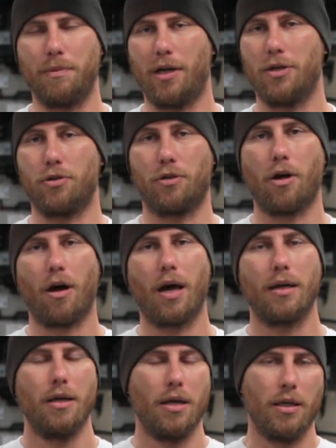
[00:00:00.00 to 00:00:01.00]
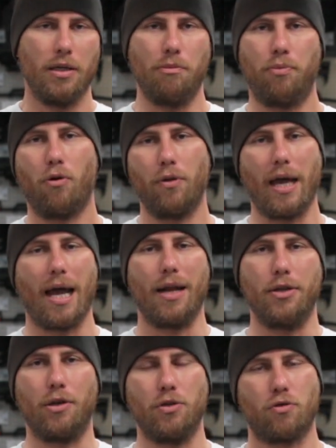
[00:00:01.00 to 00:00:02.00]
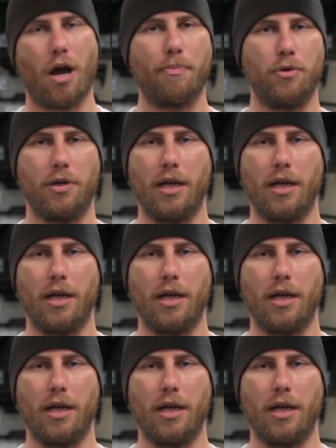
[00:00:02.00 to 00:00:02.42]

because you're caught, you pull that, you can drop your